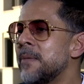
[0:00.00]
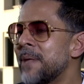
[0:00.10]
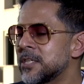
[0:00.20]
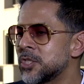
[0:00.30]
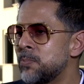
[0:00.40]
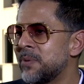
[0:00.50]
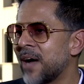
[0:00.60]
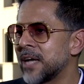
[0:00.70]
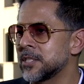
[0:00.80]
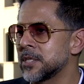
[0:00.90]
female
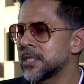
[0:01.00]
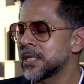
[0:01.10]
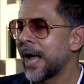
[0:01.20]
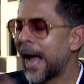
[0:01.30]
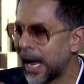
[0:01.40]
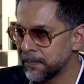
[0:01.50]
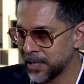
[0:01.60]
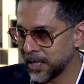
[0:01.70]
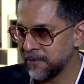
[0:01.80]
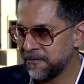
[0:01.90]
supervisors, I
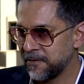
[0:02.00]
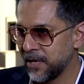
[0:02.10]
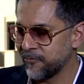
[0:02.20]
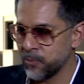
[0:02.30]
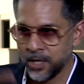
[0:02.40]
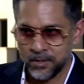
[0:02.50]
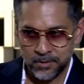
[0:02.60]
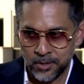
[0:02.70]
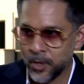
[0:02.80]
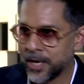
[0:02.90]
believe, mm-hmm. if we
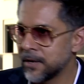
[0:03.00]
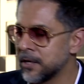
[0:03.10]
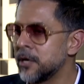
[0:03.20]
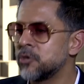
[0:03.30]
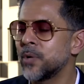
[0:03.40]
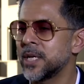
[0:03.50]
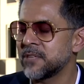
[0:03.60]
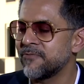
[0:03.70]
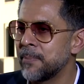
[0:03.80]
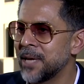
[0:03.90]
look at nurturing
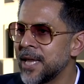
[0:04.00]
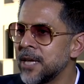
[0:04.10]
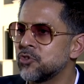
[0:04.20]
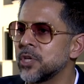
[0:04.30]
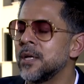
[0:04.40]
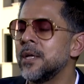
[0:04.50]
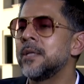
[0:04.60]
as a feminine energy,